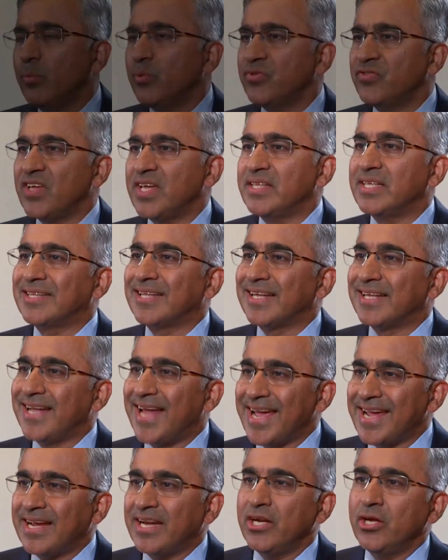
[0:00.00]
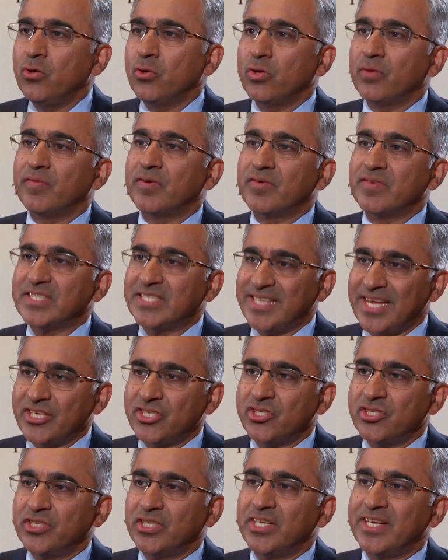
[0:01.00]
would say that the likelihood of a
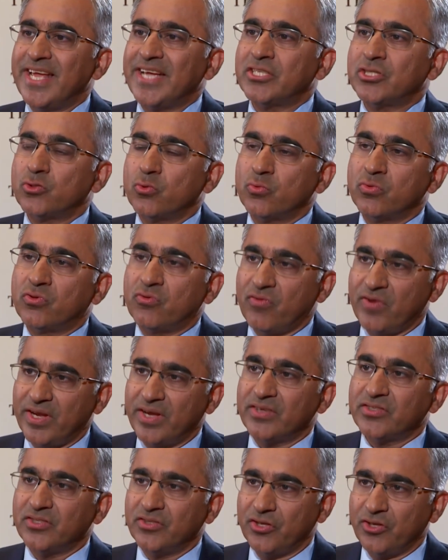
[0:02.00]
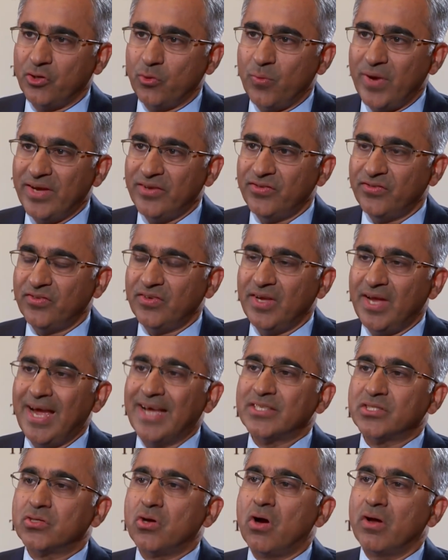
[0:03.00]
recession in the next two to three years in the US
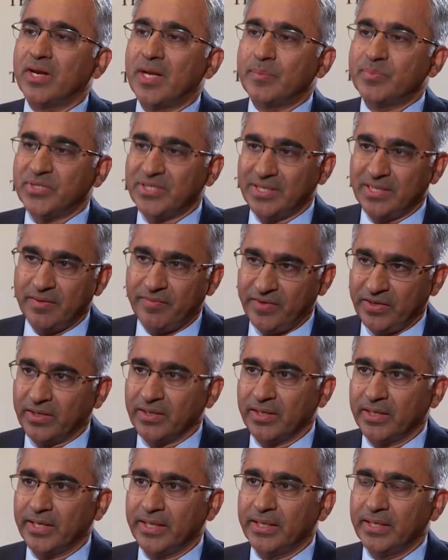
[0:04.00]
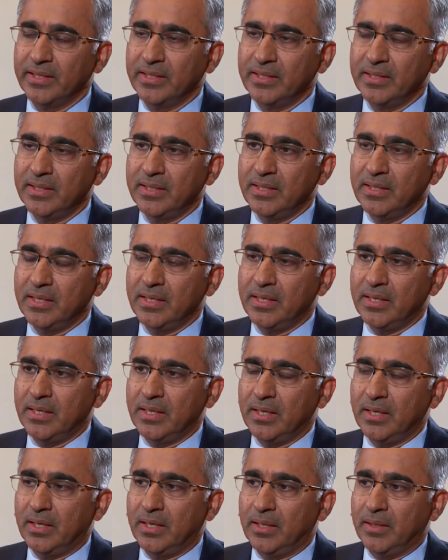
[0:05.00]
has gone up significantly.
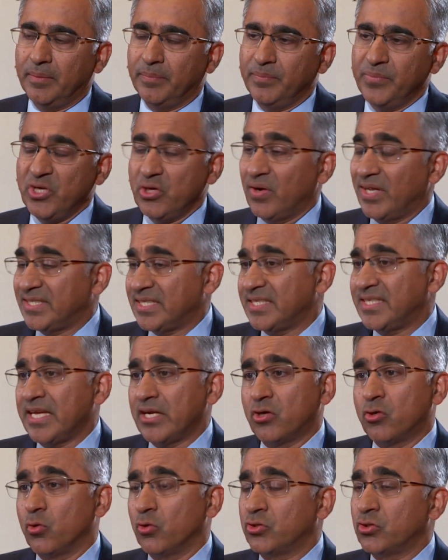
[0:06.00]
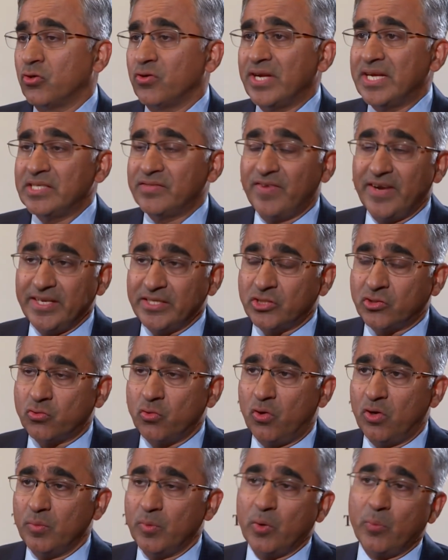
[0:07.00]
Uh, you know, as I said, growth today is very
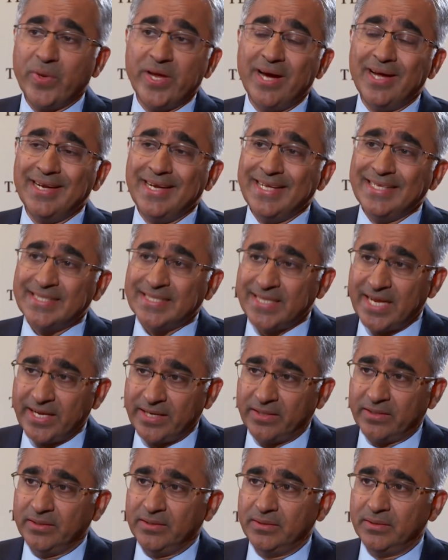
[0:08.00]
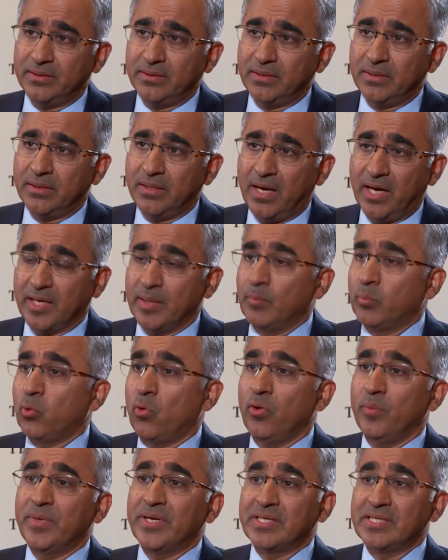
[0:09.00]
strong, but we are late cycle.
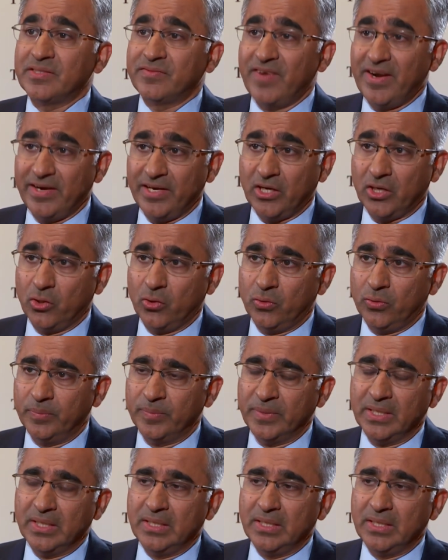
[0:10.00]
Unemployment is very low.